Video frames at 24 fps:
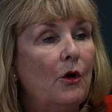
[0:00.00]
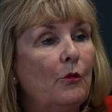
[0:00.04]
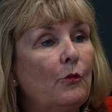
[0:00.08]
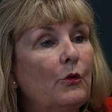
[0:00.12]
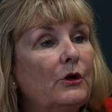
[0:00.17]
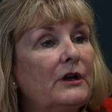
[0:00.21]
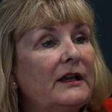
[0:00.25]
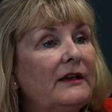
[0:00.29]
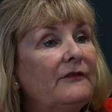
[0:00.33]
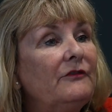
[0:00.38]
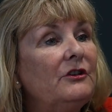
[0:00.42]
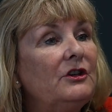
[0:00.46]

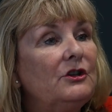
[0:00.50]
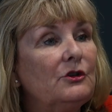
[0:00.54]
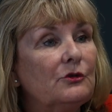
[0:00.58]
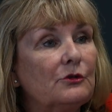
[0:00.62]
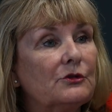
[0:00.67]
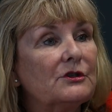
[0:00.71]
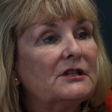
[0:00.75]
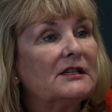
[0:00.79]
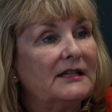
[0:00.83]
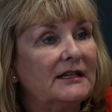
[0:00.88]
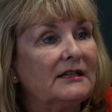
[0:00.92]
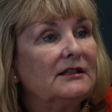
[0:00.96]
Whatever
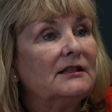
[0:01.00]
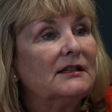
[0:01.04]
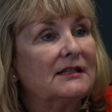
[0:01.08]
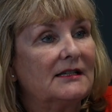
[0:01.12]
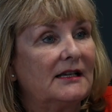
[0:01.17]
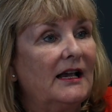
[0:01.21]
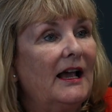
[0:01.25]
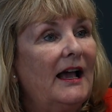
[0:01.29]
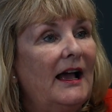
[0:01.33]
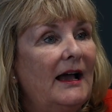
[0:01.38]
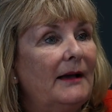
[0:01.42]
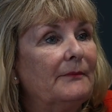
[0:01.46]
your skill
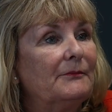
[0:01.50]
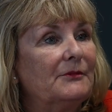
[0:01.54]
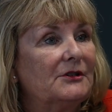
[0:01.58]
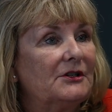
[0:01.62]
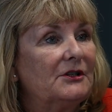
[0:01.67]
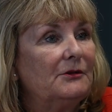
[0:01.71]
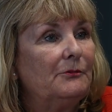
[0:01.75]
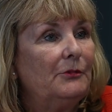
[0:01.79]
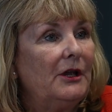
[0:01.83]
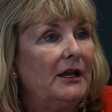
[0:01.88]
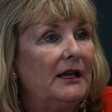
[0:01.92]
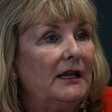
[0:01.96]
set happens
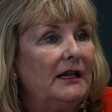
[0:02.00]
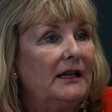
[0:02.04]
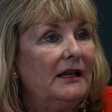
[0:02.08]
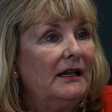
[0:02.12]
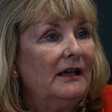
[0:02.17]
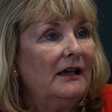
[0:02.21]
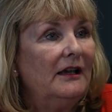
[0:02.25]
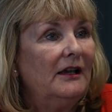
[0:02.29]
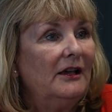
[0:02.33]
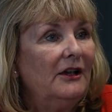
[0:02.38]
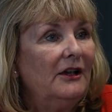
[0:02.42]
to be,